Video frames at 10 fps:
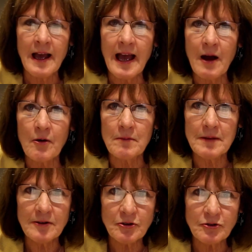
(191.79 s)
Our
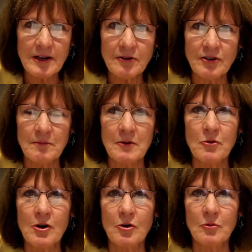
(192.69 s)
administrators have been
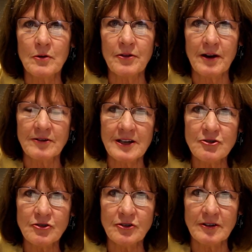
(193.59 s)
working with our
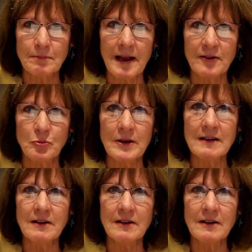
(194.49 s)
teachers this past week,